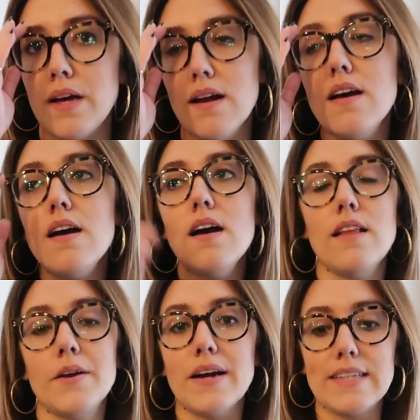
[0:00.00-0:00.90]
but a
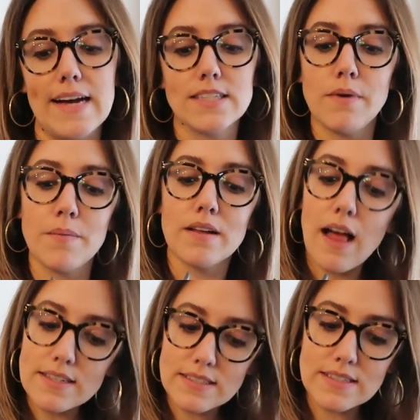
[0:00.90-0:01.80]
lot of you guys ask about my
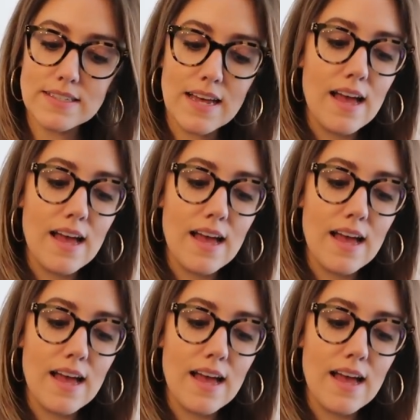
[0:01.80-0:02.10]
glasses.